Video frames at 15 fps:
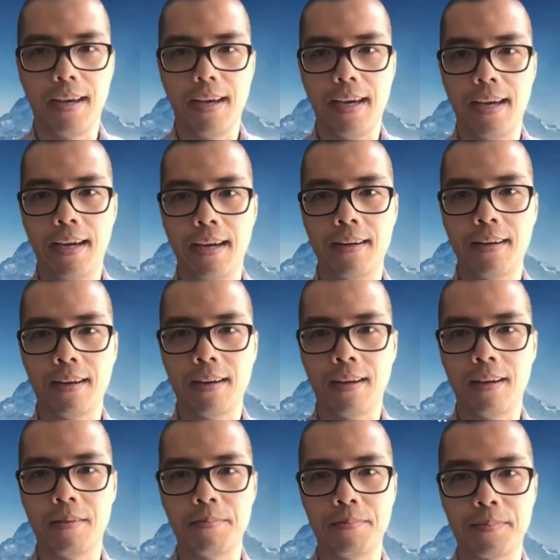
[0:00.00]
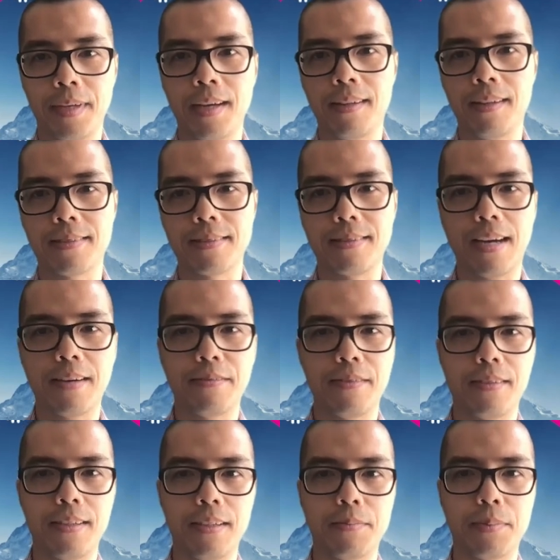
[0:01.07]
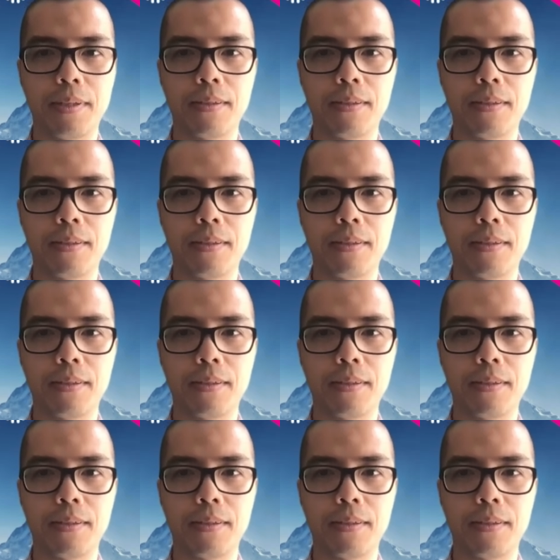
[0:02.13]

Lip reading: And yeah, let's dive deep